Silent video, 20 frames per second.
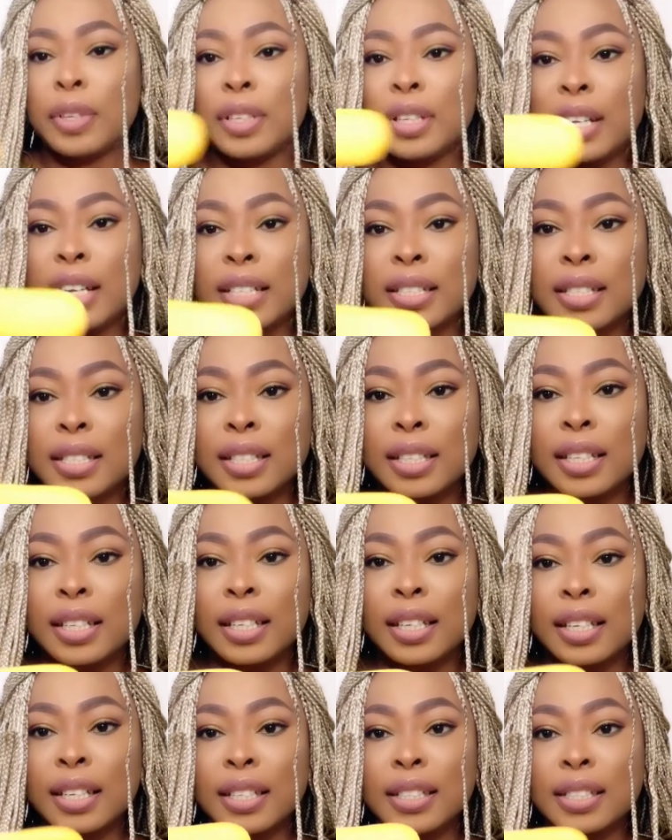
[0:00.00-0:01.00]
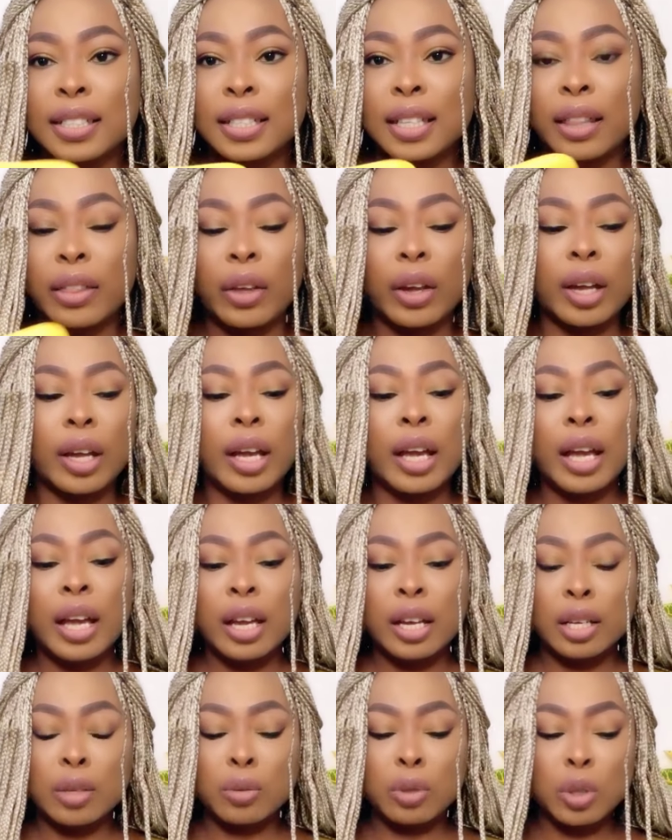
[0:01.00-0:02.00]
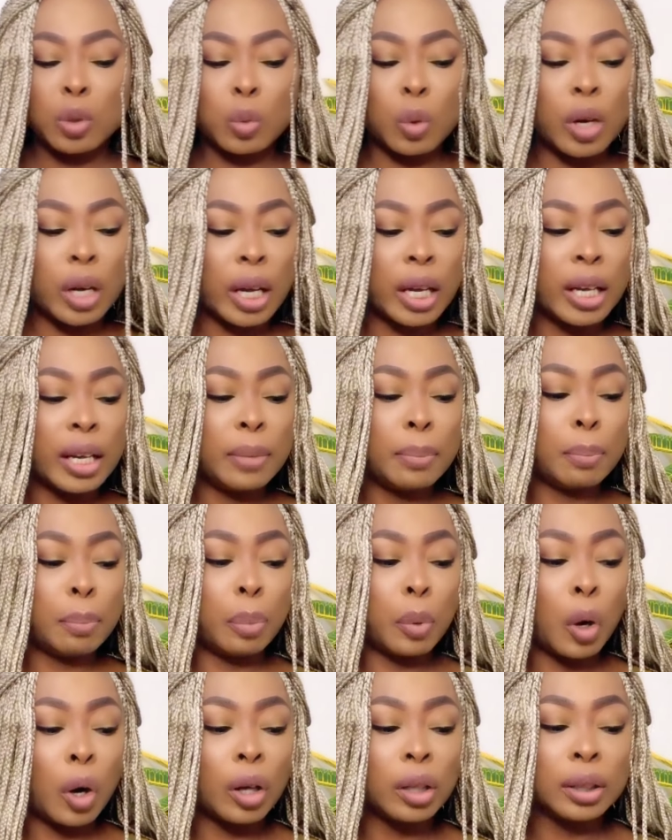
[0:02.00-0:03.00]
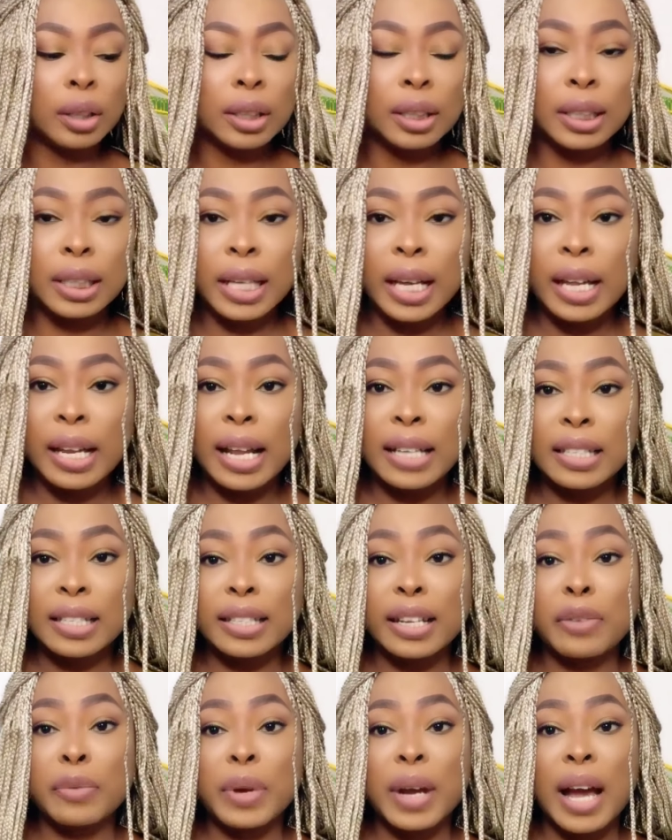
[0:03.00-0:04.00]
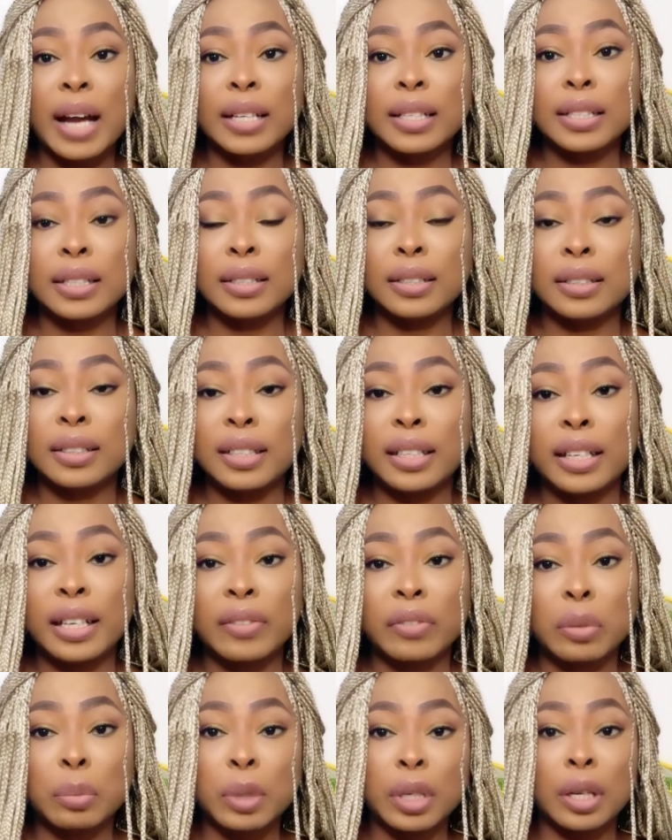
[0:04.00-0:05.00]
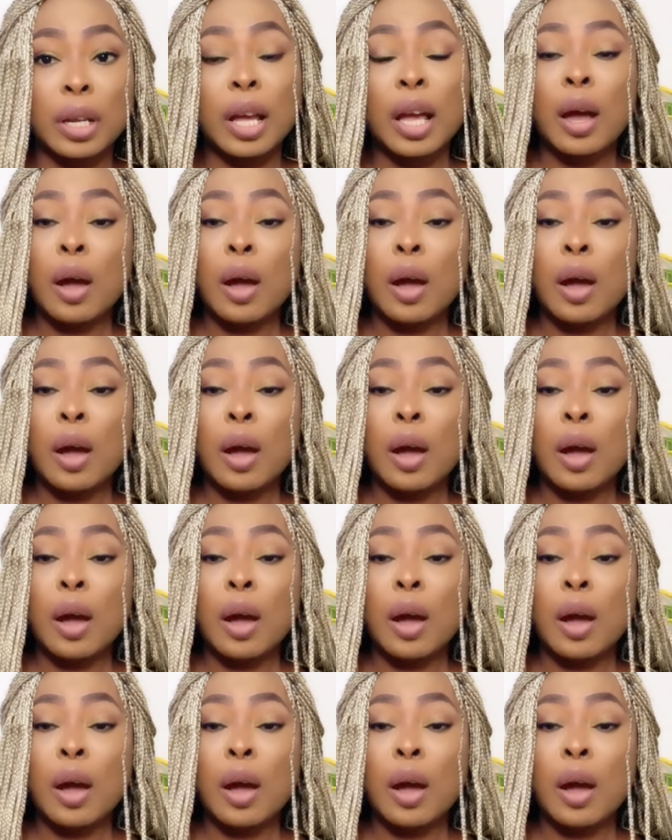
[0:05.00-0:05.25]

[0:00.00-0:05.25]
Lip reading: Can see it's still there. It was working, but then I started reacting, started giving me